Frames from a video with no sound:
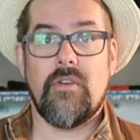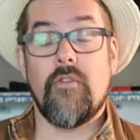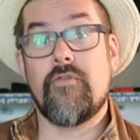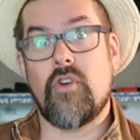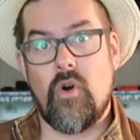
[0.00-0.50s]

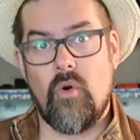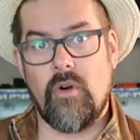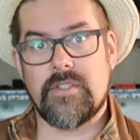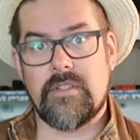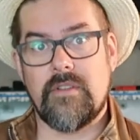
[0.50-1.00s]
of
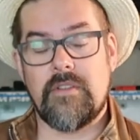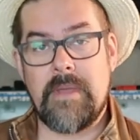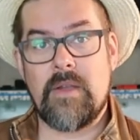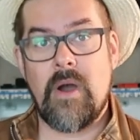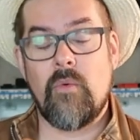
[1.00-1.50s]
course, the
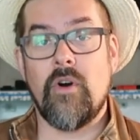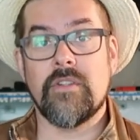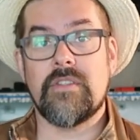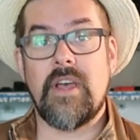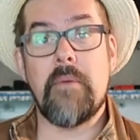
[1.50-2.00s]
big one
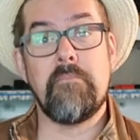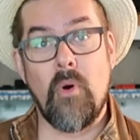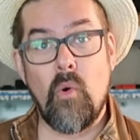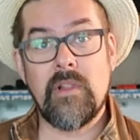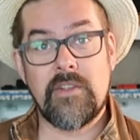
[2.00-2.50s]
was a
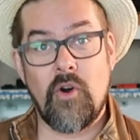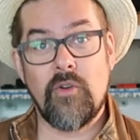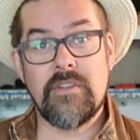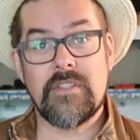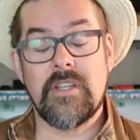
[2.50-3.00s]
ball
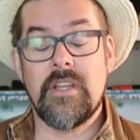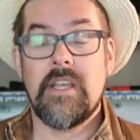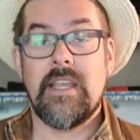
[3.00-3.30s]
joint